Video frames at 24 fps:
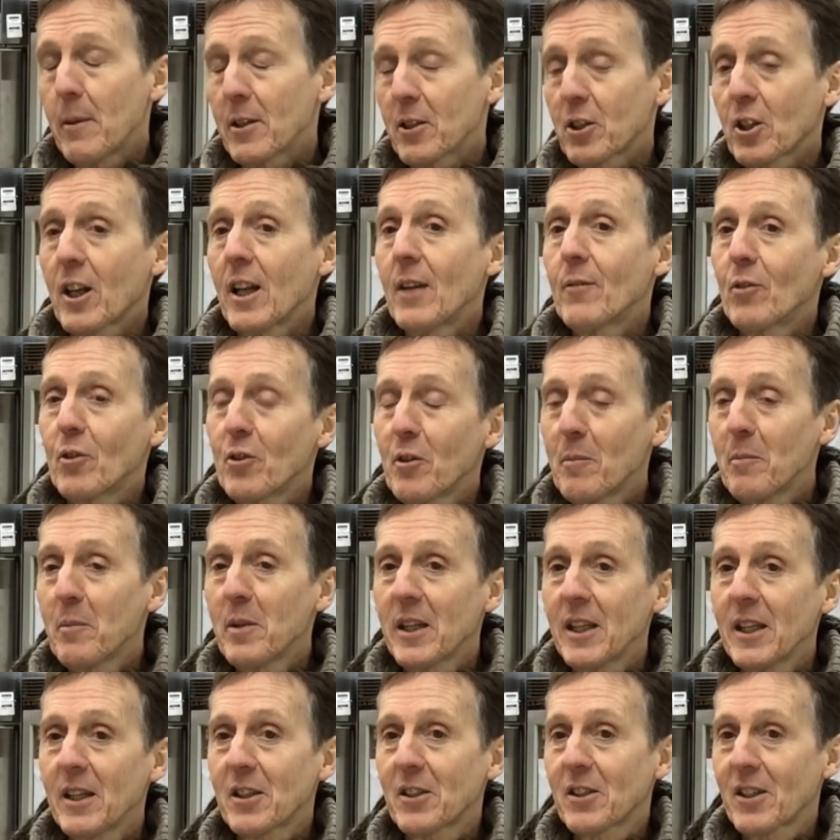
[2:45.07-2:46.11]
much cleverer than
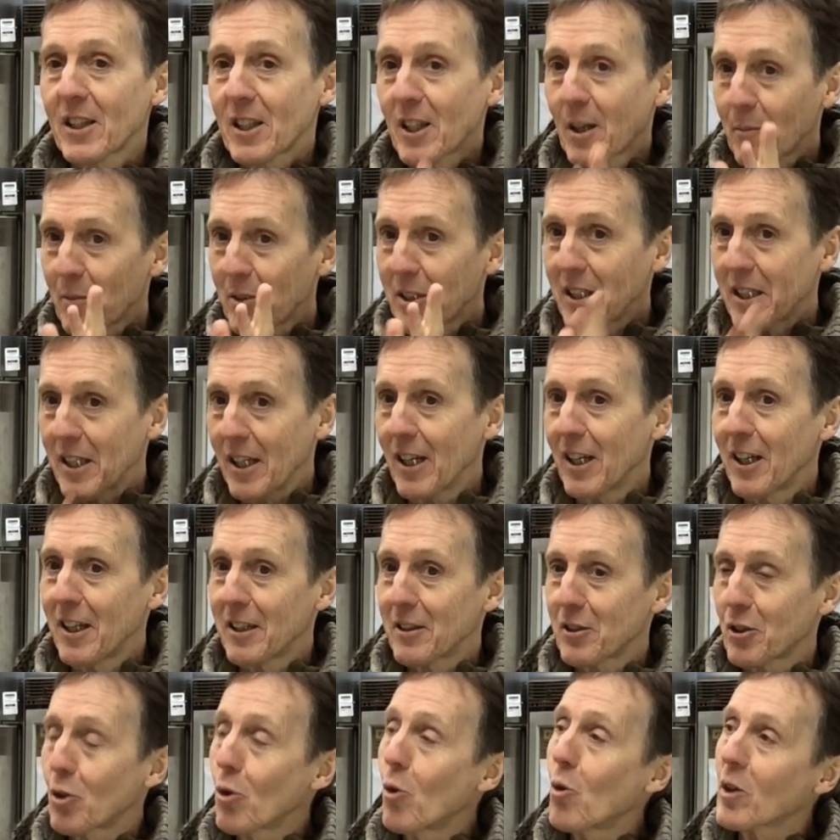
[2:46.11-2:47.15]
me has set up the
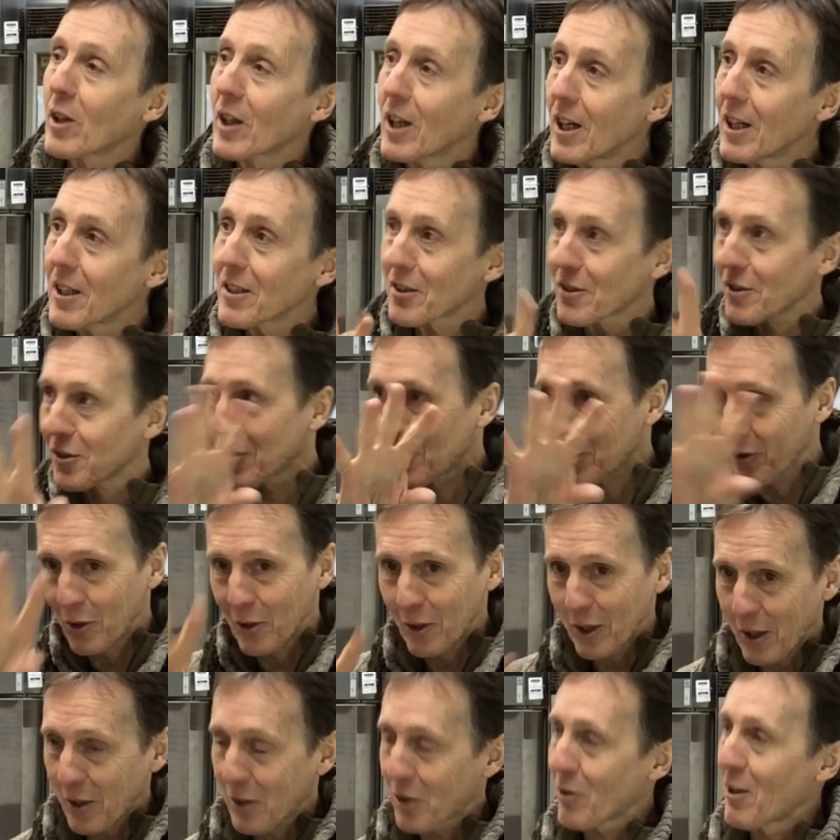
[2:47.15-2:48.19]
shortcuts so you
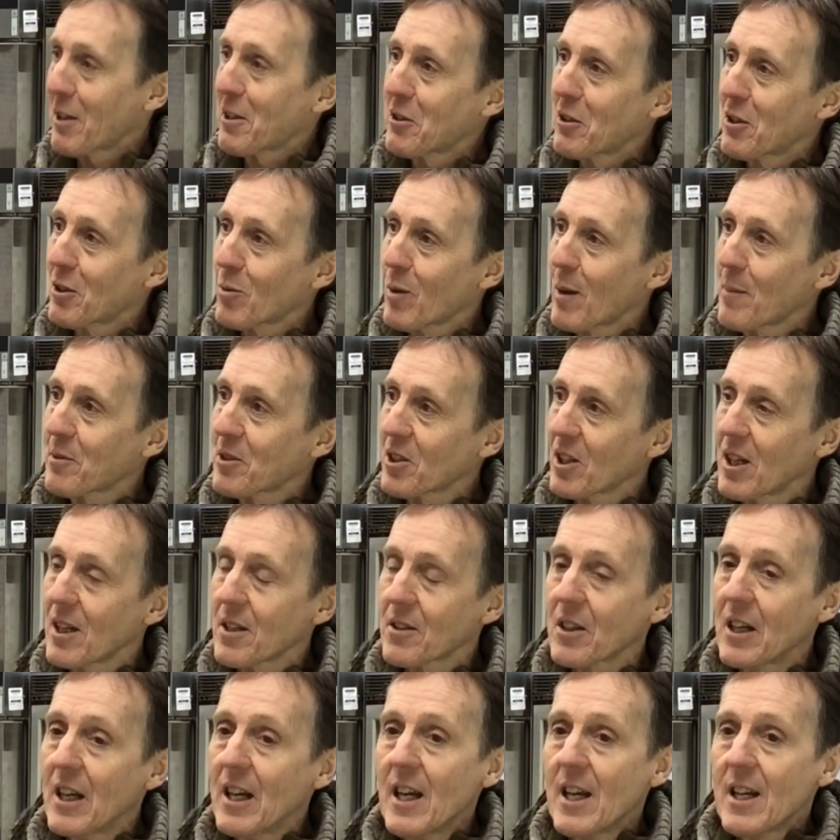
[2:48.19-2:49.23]
can go straight to those
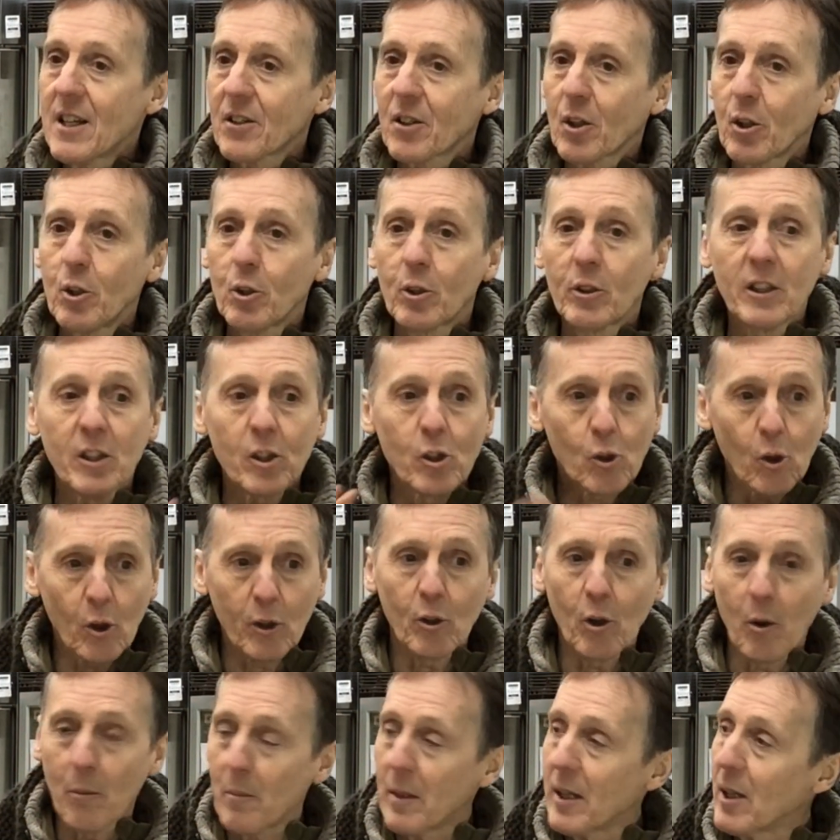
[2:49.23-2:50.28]
websites. So you can enjoy
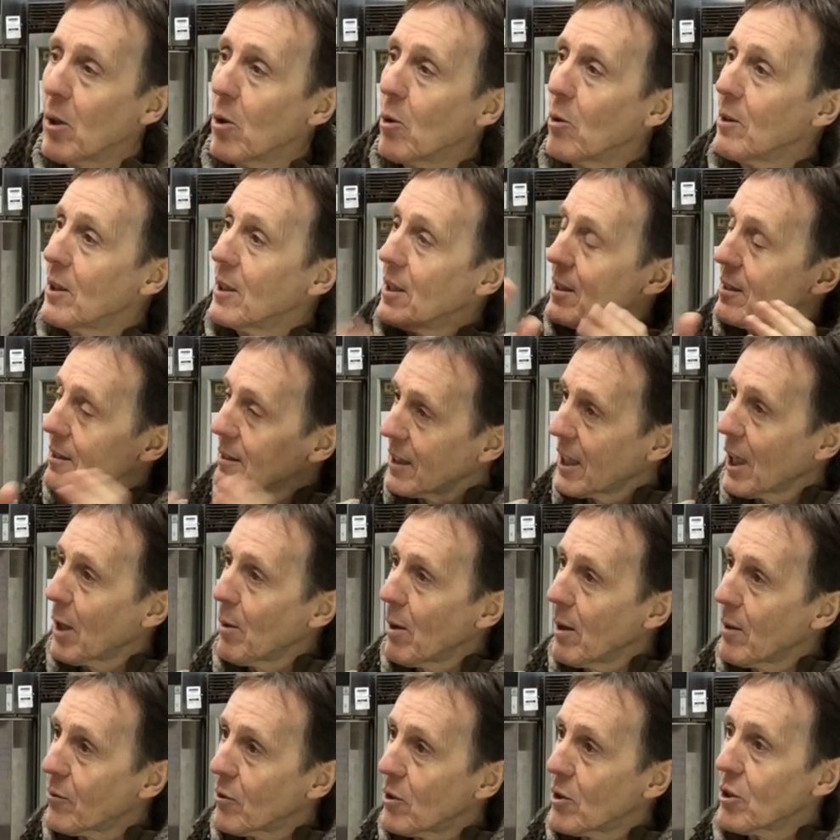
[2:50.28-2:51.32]
your meal,
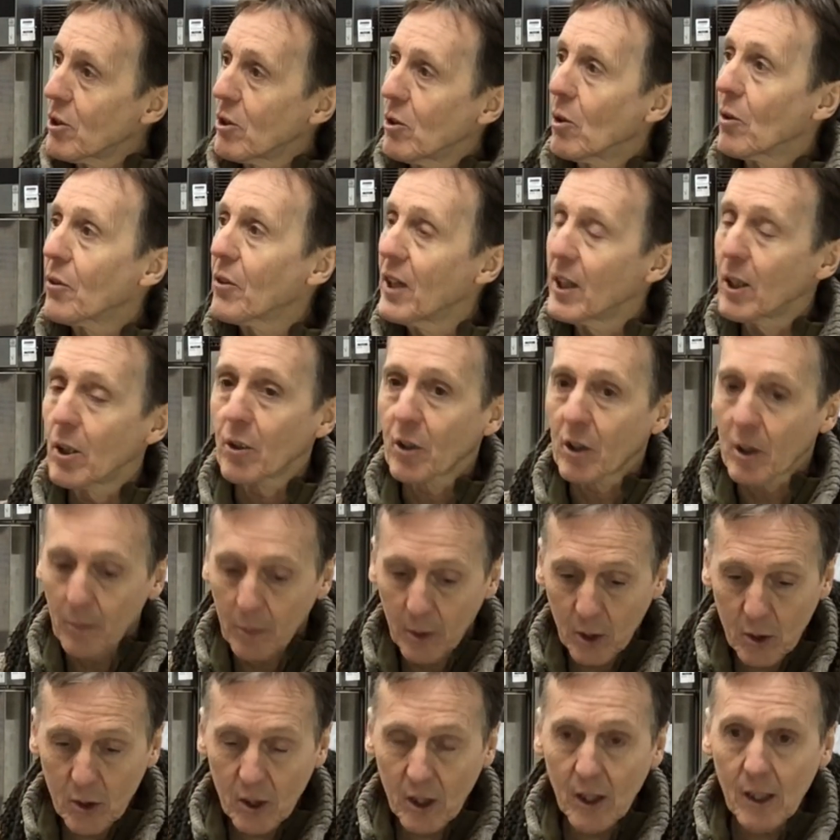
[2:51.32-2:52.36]
go over and do your thing on the
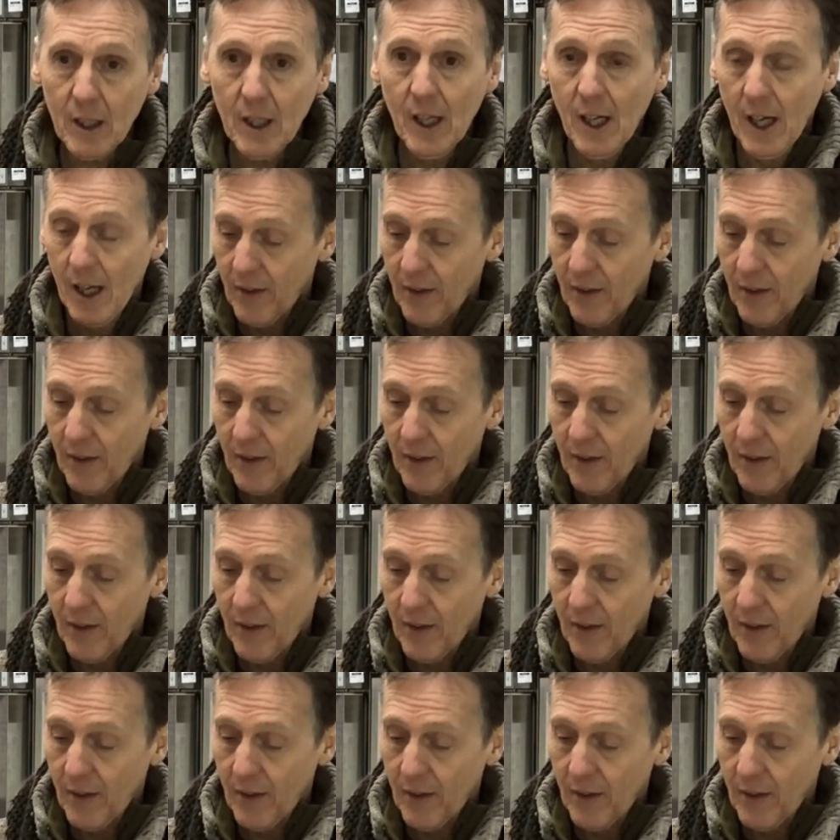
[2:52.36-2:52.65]
computer.